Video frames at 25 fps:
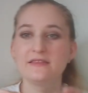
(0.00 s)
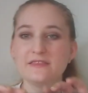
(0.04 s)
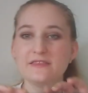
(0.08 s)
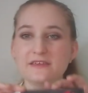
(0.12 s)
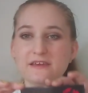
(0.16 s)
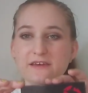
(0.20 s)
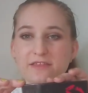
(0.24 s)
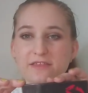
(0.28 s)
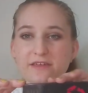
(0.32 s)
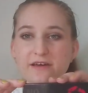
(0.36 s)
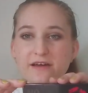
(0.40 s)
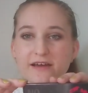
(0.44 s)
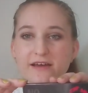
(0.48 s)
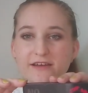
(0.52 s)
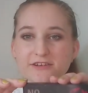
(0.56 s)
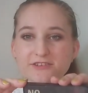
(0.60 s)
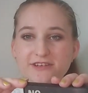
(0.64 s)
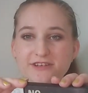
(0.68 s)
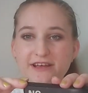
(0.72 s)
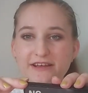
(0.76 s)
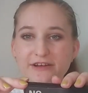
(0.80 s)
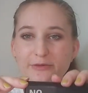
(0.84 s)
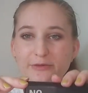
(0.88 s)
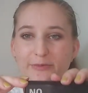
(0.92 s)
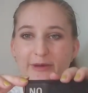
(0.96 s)
The other
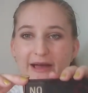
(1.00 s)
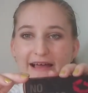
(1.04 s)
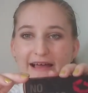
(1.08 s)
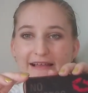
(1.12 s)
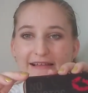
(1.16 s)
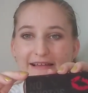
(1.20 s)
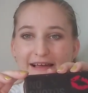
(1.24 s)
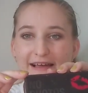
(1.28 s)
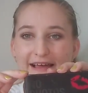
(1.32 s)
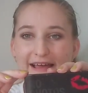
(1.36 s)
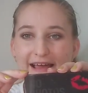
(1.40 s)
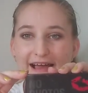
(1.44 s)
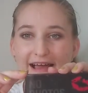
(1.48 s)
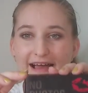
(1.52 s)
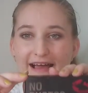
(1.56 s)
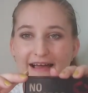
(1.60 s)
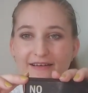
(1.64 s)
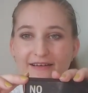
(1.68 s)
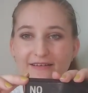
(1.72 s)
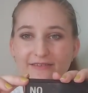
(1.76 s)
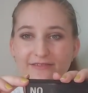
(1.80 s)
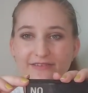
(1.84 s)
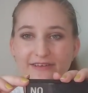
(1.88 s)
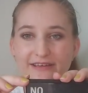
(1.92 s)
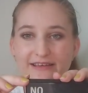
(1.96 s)
eyeshadow palette I
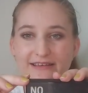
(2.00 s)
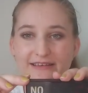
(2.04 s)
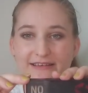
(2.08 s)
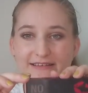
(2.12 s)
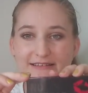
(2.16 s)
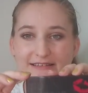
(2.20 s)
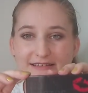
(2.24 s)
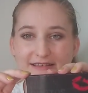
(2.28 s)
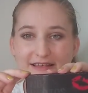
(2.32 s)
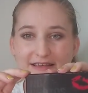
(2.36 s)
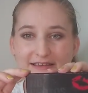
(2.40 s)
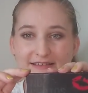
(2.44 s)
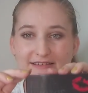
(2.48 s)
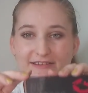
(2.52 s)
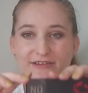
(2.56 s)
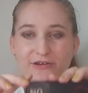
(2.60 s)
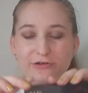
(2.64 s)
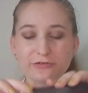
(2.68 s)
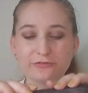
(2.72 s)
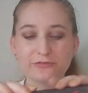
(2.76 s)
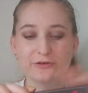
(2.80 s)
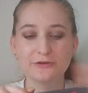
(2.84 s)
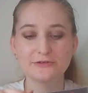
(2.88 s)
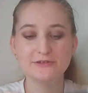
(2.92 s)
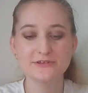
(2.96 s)
have is this No
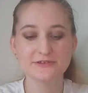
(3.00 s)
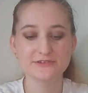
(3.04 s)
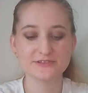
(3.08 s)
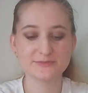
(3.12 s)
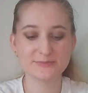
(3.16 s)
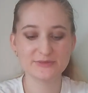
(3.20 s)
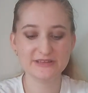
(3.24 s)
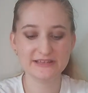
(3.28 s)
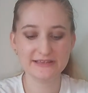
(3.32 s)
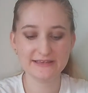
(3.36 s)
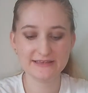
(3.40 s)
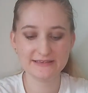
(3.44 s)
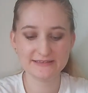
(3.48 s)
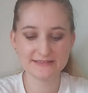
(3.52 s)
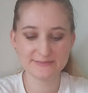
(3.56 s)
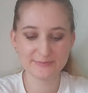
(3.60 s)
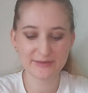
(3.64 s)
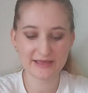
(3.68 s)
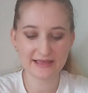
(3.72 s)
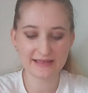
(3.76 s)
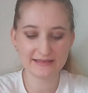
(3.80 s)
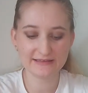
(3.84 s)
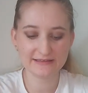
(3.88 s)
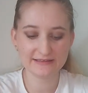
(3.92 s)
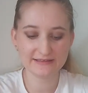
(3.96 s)
Photos Please
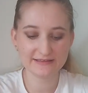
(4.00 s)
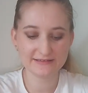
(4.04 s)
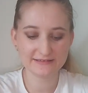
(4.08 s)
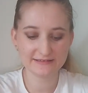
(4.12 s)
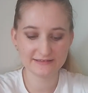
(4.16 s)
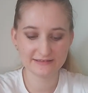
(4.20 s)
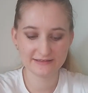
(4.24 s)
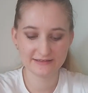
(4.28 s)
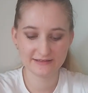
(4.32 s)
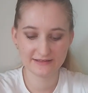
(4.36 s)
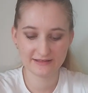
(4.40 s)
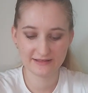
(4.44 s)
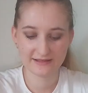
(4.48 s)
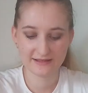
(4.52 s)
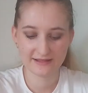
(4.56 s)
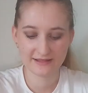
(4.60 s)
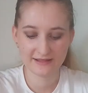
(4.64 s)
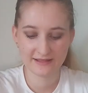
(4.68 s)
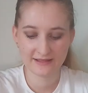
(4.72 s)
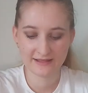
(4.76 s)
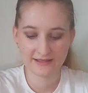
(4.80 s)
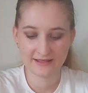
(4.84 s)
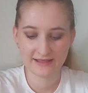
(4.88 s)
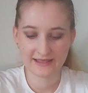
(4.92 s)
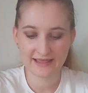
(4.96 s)
palette,
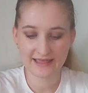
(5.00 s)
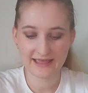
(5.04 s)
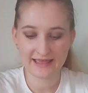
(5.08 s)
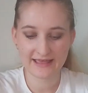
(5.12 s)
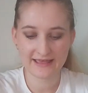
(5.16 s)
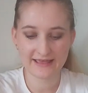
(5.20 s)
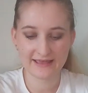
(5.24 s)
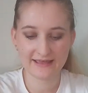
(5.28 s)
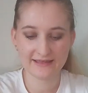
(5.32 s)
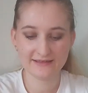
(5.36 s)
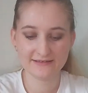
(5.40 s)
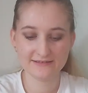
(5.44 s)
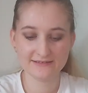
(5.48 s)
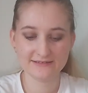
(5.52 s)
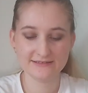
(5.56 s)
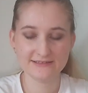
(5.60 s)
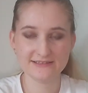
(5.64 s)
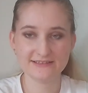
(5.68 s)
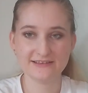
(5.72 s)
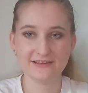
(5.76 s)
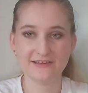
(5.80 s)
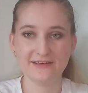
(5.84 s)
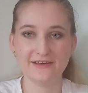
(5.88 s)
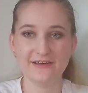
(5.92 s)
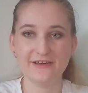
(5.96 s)

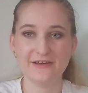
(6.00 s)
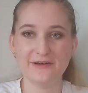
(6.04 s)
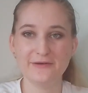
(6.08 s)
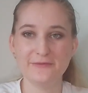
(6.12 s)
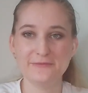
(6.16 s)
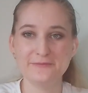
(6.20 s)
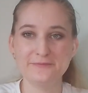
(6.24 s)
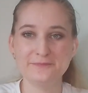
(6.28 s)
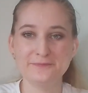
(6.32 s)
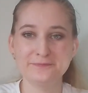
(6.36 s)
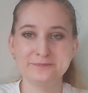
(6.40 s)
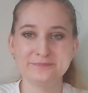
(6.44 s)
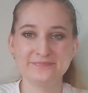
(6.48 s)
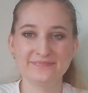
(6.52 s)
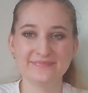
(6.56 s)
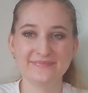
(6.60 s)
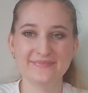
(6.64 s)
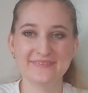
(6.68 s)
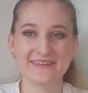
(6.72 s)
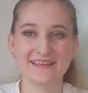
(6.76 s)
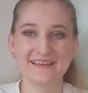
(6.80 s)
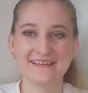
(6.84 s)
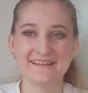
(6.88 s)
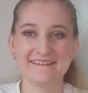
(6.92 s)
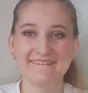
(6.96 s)
and
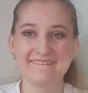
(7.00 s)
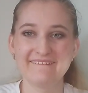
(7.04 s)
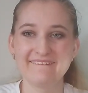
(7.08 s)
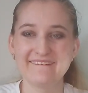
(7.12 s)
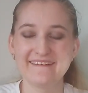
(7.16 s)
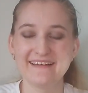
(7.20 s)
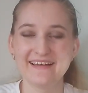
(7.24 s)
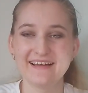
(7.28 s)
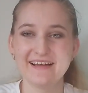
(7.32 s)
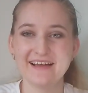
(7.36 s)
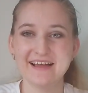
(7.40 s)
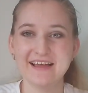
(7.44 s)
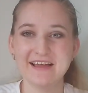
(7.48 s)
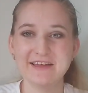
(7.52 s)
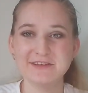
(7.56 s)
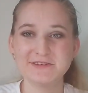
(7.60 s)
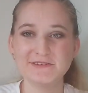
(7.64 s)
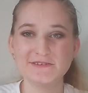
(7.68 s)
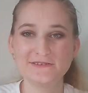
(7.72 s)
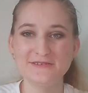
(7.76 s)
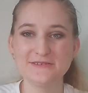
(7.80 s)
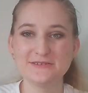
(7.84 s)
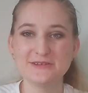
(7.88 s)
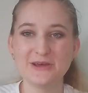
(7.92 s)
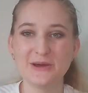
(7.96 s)
I
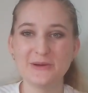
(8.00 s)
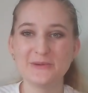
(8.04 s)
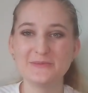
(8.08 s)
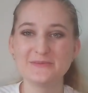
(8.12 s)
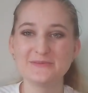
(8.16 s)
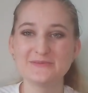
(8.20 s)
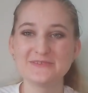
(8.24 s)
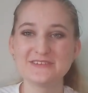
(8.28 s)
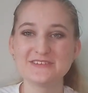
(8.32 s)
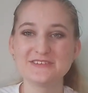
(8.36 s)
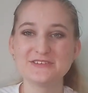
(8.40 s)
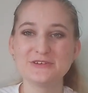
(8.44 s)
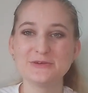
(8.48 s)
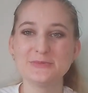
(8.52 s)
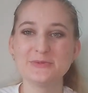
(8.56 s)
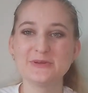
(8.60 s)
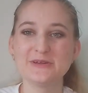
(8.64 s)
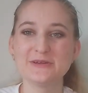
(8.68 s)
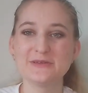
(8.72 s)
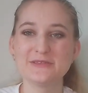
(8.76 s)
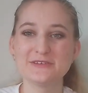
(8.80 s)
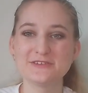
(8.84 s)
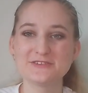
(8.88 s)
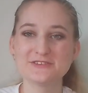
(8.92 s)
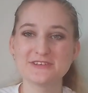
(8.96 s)
don't super
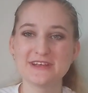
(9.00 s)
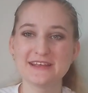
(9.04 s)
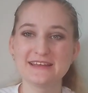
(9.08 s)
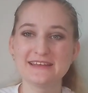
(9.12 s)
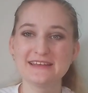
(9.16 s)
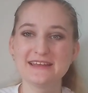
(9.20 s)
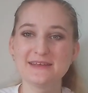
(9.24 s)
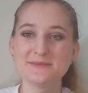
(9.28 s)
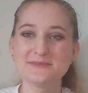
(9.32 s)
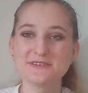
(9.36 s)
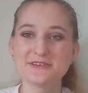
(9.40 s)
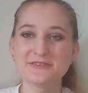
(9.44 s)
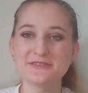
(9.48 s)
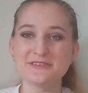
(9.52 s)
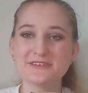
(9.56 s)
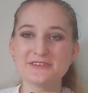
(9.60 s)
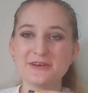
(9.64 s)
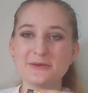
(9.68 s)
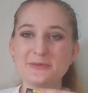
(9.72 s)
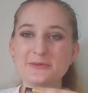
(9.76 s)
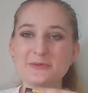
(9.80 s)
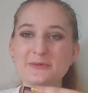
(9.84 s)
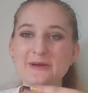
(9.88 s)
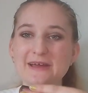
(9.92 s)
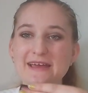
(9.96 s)
know the shade names off the
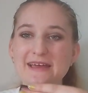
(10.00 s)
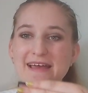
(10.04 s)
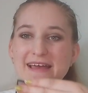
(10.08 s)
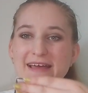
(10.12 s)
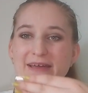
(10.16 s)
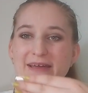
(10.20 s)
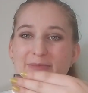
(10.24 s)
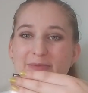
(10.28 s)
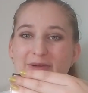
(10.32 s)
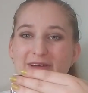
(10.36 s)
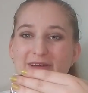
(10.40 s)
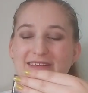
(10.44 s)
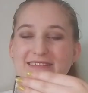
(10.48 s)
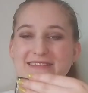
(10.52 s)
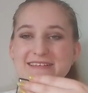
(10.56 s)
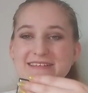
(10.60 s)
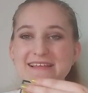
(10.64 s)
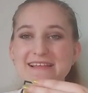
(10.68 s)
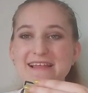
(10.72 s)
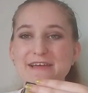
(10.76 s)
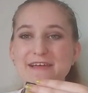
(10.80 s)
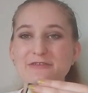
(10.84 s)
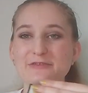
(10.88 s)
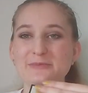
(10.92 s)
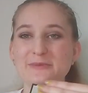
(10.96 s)
top of my head because I
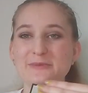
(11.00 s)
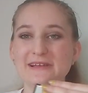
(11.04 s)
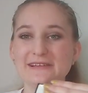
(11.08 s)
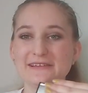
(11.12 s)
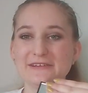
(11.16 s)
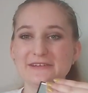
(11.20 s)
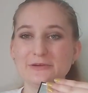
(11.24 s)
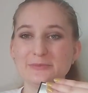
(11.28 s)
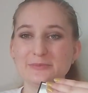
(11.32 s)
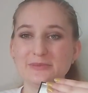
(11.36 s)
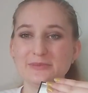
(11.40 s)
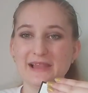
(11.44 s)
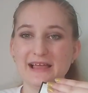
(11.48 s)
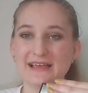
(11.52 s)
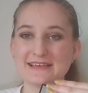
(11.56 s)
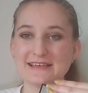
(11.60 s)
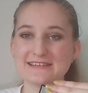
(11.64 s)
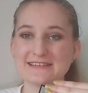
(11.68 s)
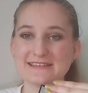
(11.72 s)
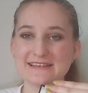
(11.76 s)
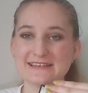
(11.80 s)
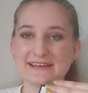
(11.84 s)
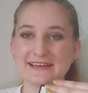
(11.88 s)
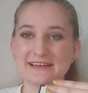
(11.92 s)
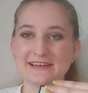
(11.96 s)
left my little
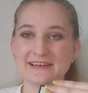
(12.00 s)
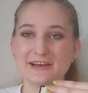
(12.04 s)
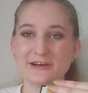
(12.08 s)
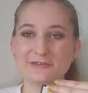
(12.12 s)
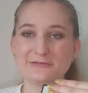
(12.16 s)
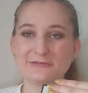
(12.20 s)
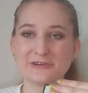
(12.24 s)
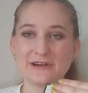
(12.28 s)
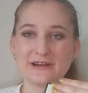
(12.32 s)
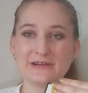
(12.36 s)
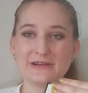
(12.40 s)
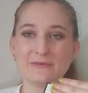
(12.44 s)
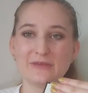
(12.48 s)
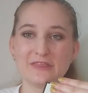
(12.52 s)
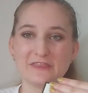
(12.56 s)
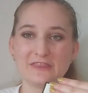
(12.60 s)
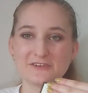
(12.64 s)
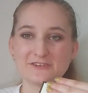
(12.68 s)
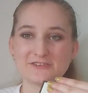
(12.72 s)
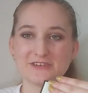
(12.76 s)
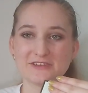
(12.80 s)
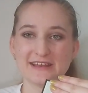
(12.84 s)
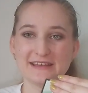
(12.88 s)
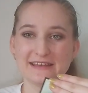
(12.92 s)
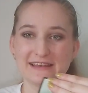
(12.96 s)
plastic covering with the
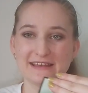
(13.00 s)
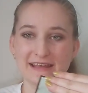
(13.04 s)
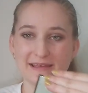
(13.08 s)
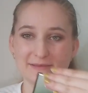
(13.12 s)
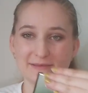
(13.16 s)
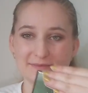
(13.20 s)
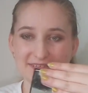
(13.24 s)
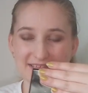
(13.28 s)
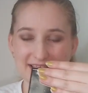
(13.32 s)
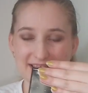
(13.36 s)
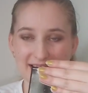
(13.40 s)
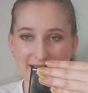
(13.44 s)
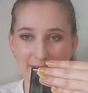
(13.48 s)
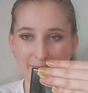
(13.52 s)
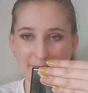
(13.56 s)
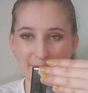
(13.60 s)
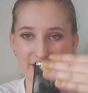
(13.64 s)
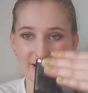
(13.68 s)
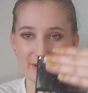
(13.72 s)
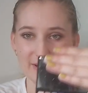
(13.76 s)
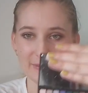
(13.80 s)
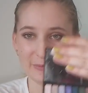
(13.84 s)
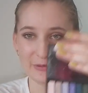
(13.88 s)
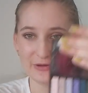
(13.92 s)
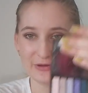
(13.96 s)
shade names at
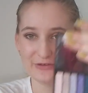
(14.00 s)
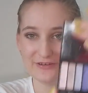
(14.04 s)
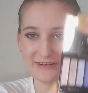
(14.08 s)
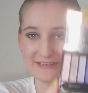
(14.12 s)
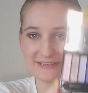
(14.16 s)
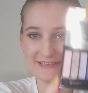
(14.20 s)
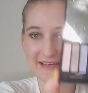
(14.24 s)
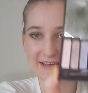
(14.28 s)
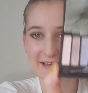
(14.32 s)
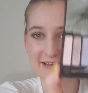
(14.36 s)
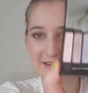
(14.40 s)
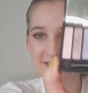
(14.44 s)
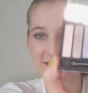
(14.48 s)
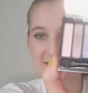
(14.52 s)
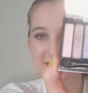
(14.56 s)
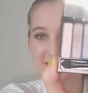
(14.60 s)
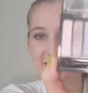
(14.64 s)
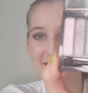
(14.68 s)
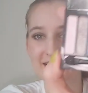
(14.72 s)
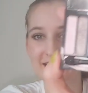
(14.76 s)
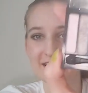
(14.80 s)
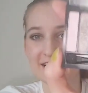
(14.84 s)
my boyfriend's house.